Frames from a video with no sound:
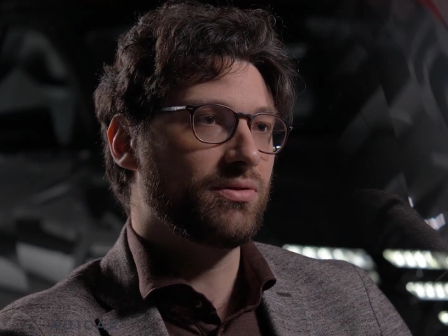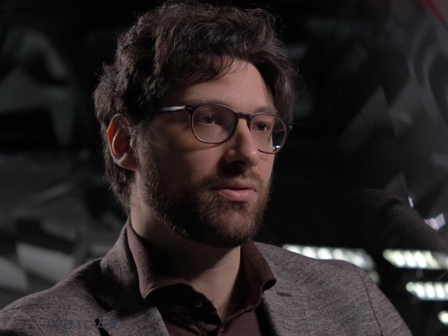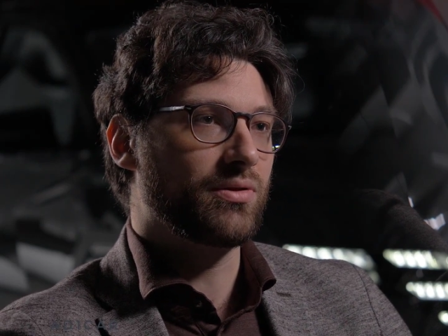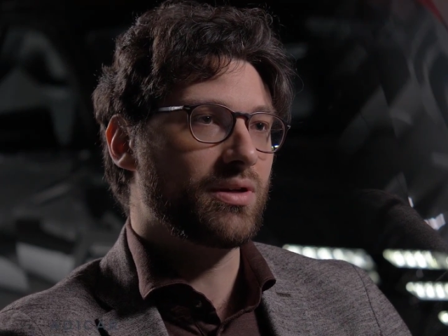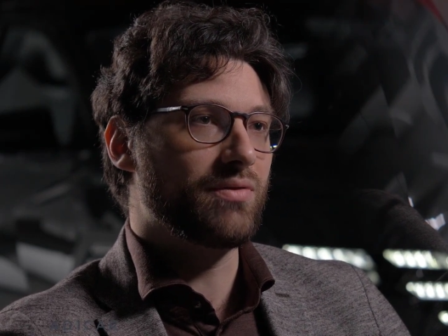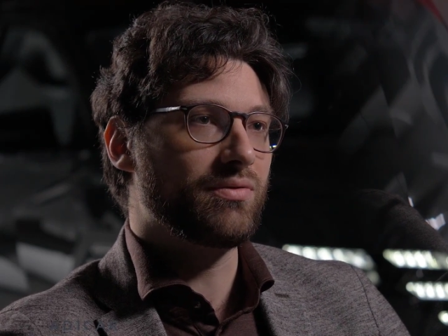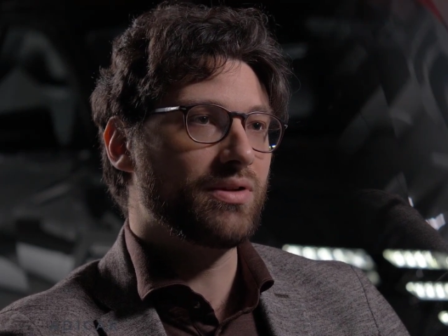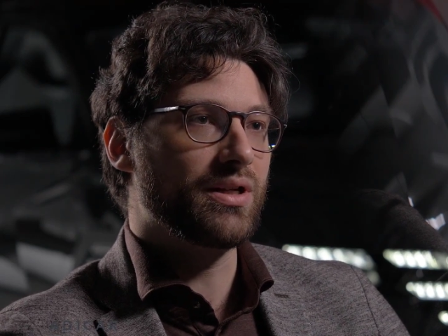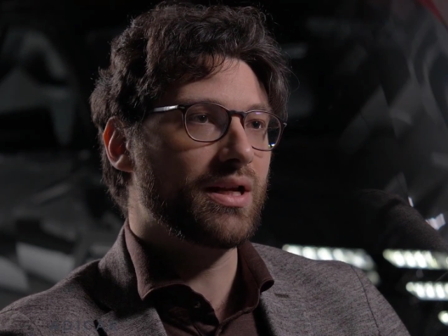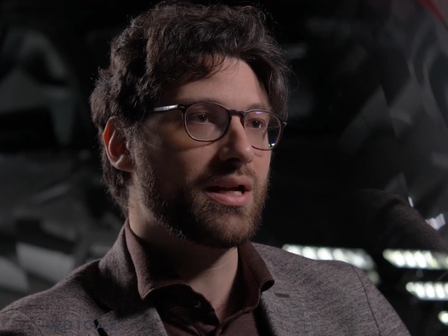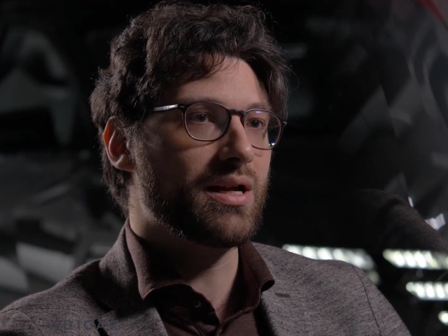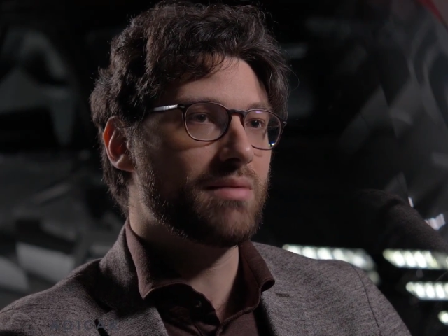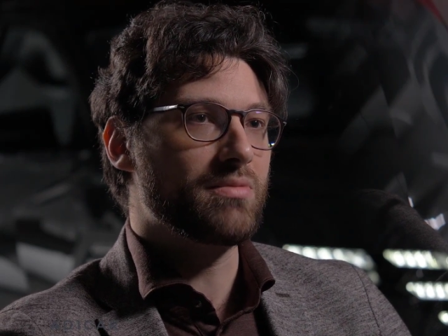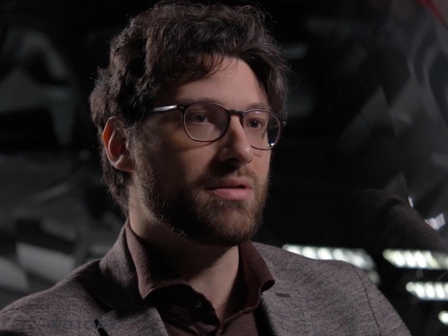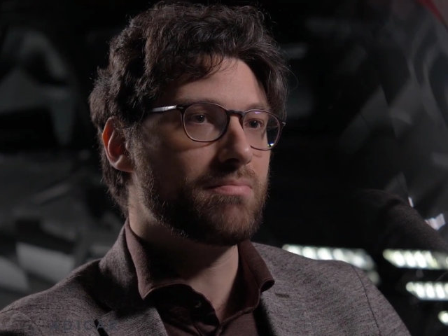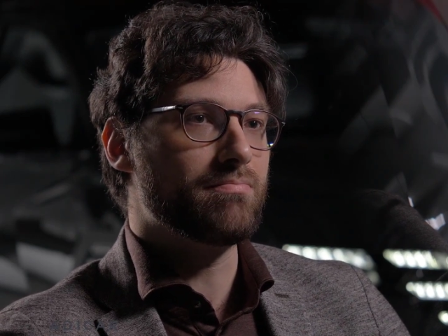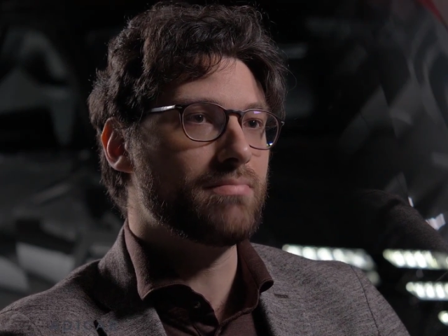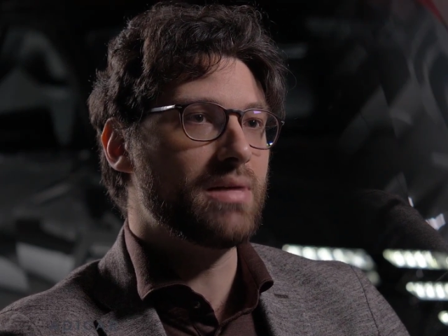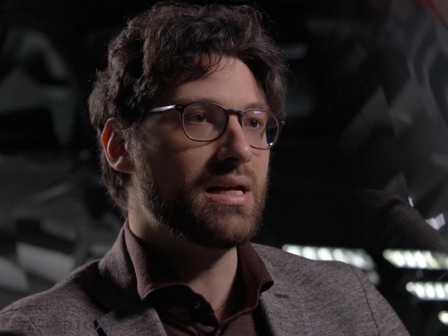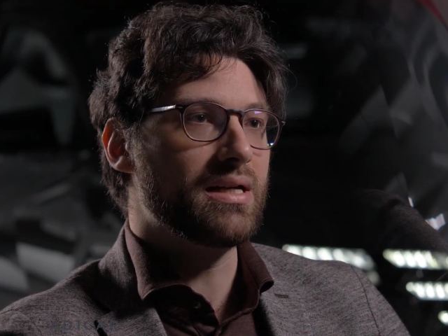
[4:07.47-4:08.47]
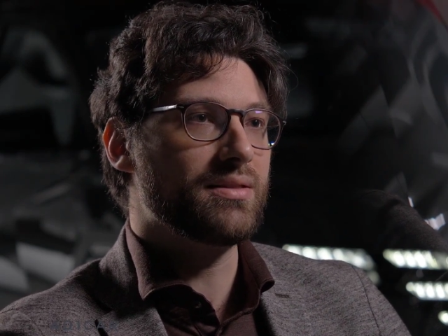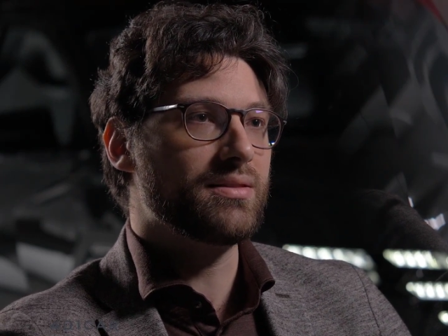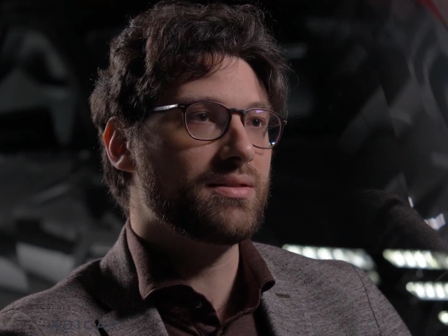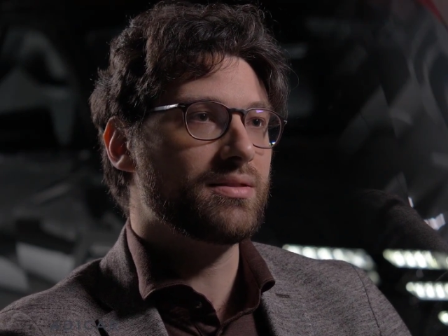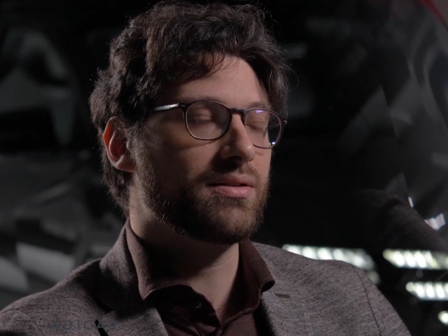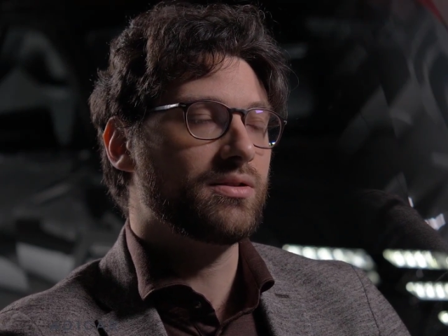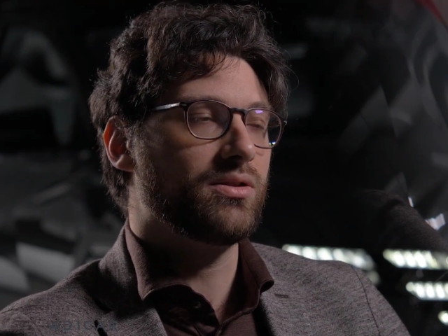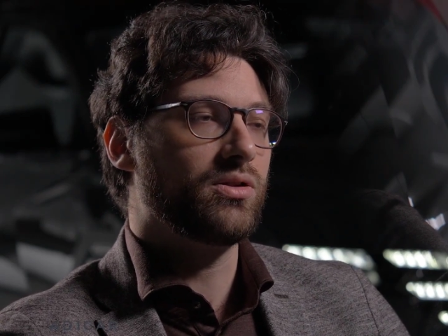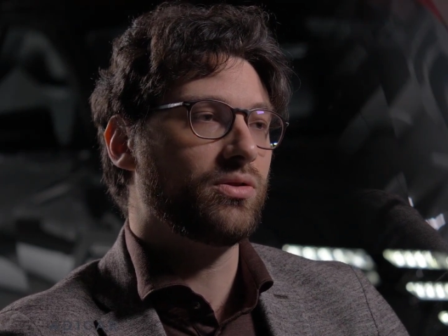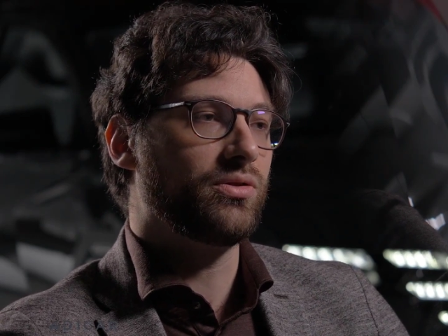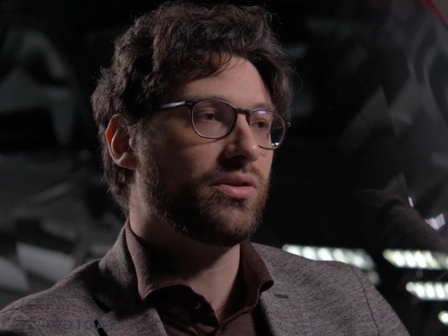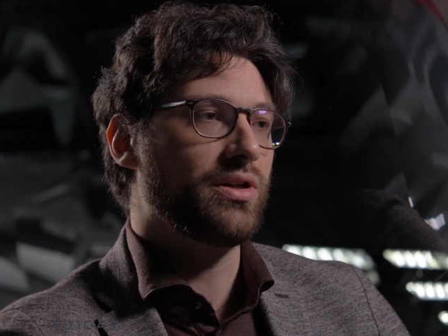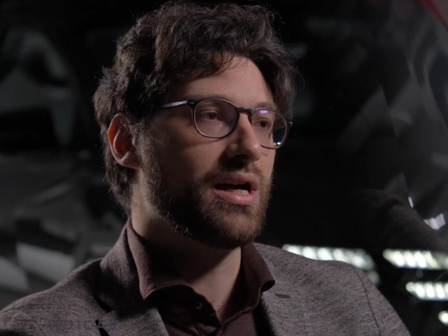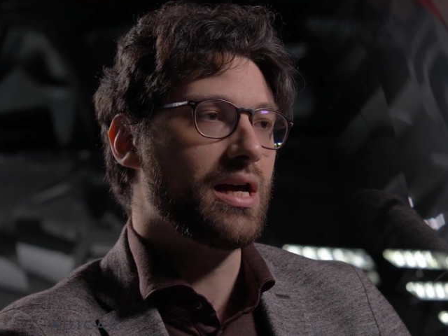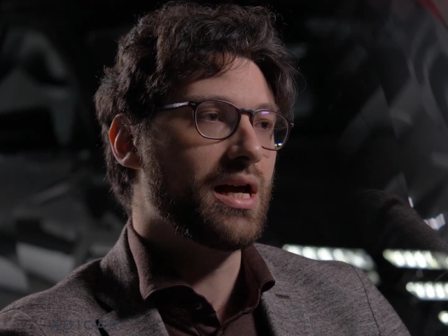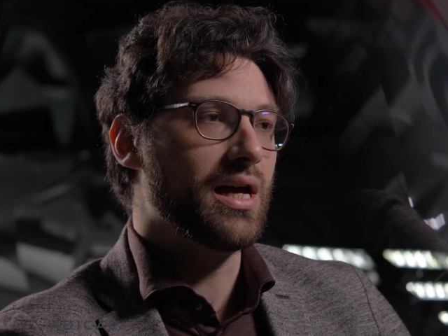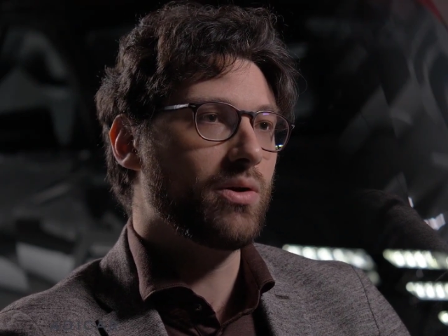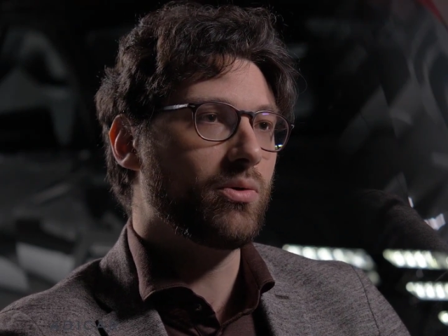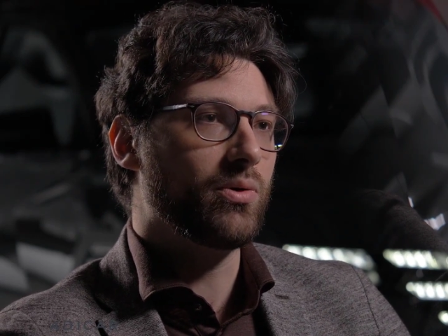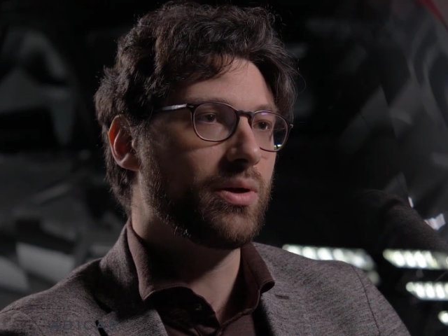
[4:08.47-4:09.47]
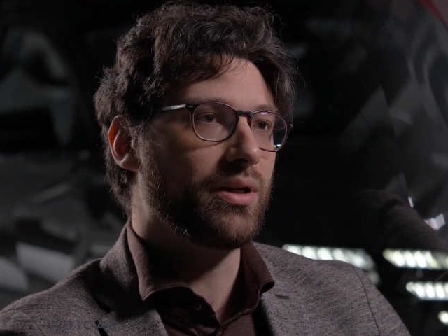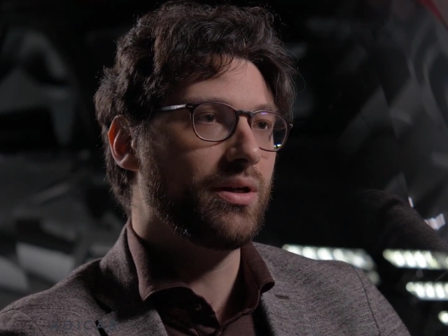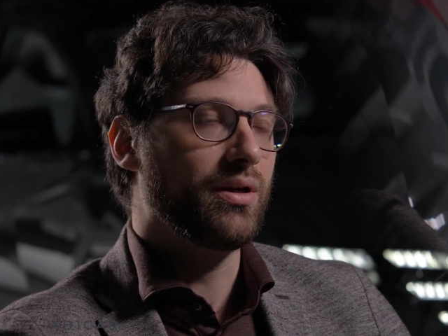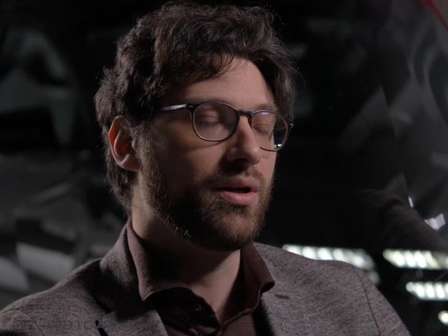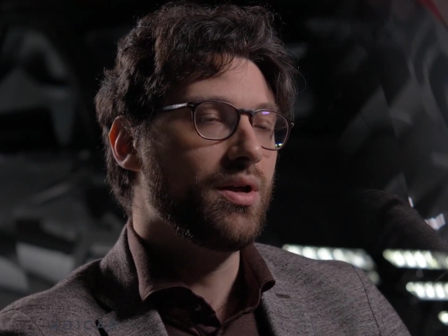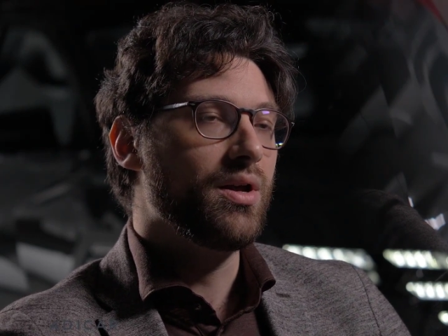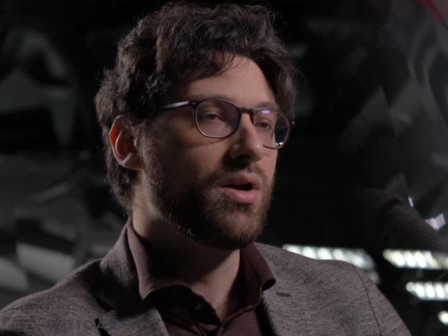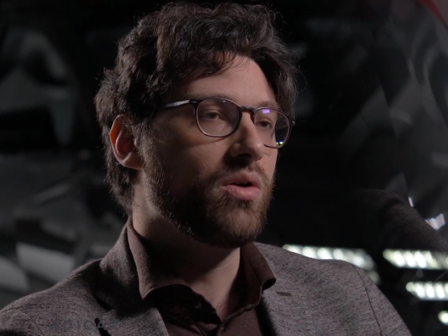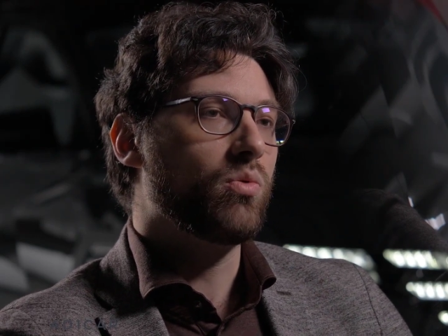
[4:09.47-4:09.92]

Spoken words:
for every incoming bends on the highway,